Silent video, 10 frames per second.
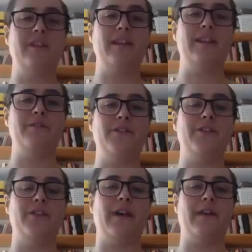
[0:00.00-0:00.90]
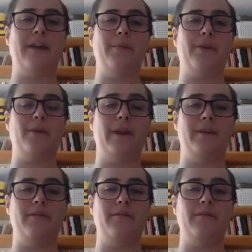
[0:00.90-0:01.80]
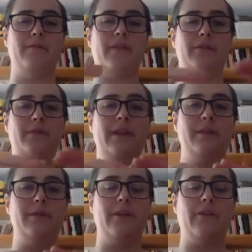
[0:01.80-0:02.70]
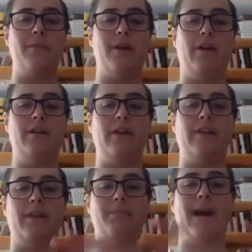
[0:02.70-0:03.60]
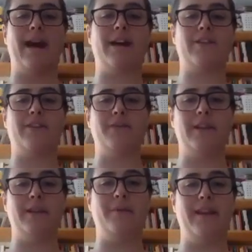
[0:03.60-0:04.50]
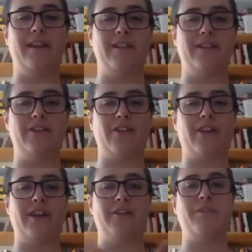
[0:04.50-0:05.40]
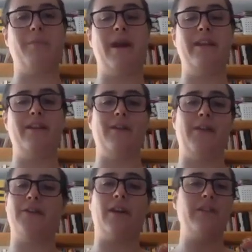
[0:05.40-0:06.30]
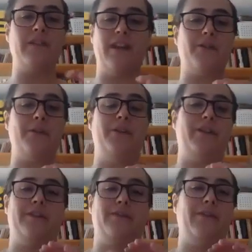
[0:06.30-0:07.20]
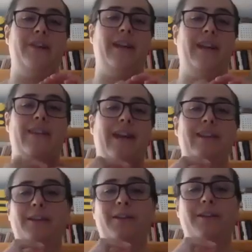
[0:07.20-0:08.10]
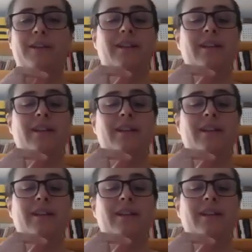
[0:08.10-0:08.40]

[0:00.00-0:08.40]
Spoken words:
love too how that book went to the really, really small and then back to the really big, and to just kind of remind you that there are days when you're going to feel like that little